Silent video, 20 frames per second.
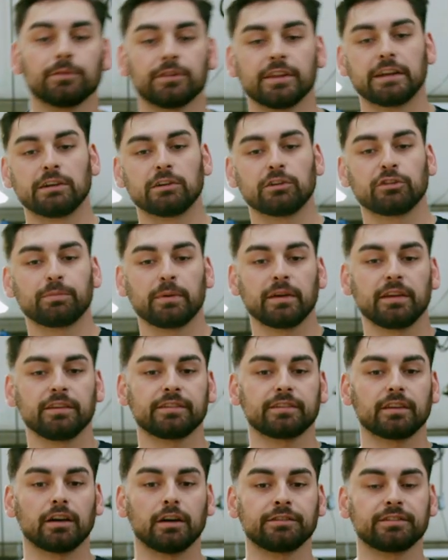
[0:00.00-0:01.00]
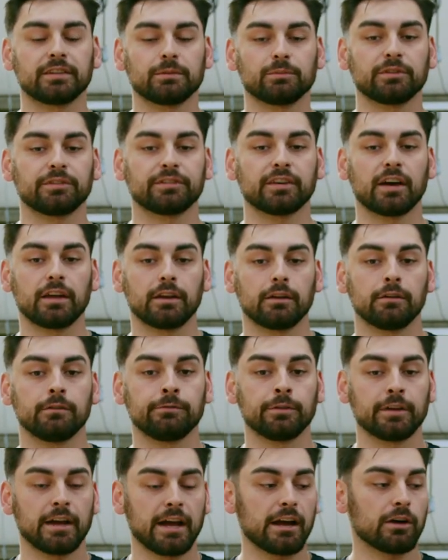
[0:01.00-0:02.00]
aerospace assembly side of the
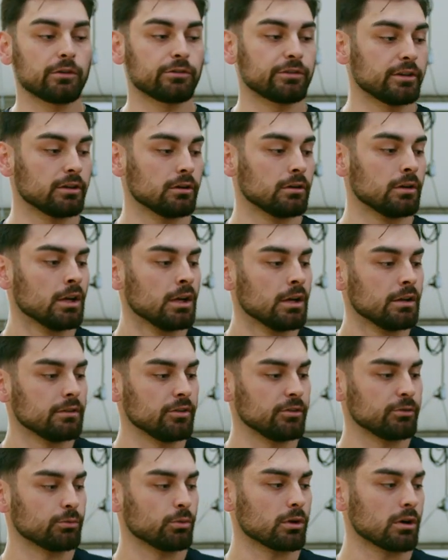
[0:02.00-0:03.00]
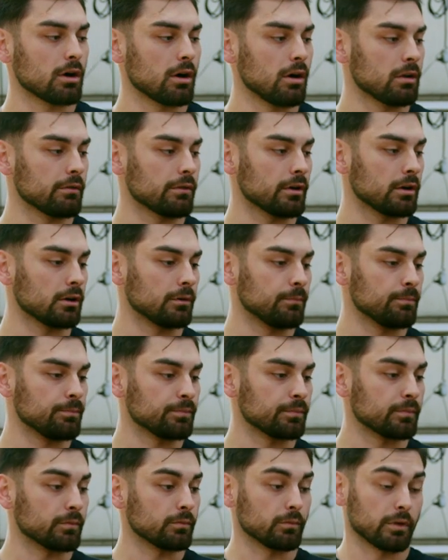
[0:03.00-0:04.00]
house here. This is where all of our
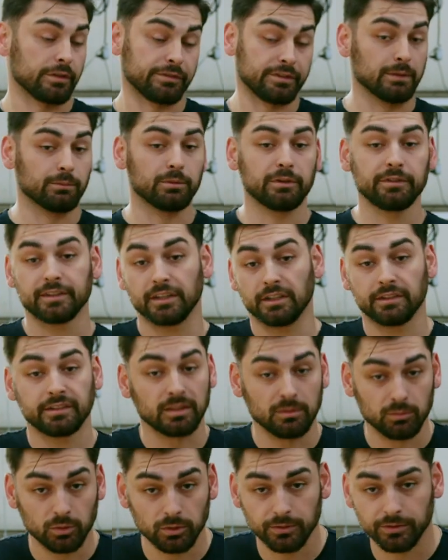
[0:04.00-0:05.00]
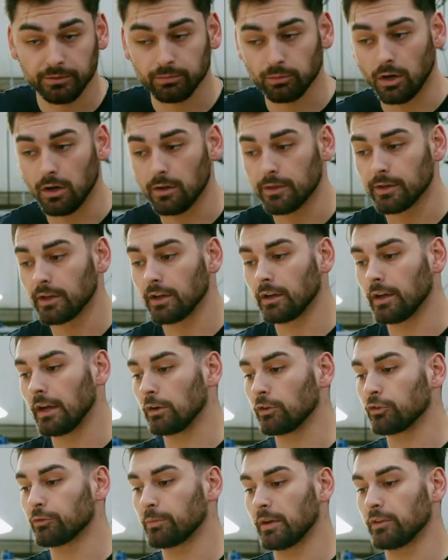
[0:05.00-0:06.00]
assemblies get assembled. This is where all the
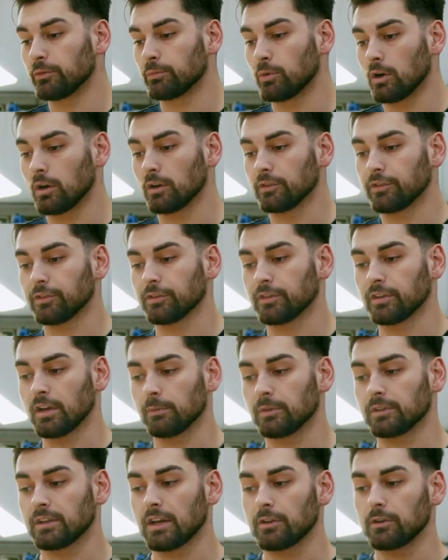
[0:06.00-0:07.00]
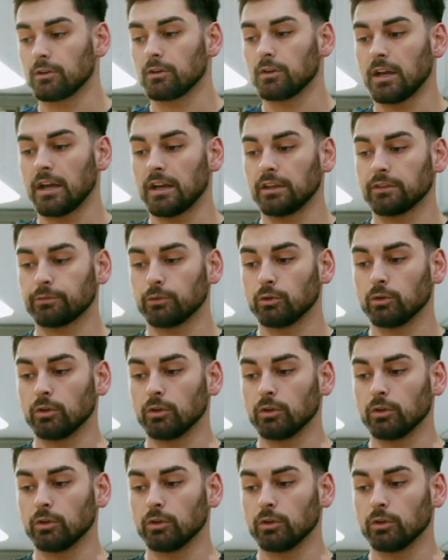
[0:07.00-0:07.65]
aerospace parts come together as full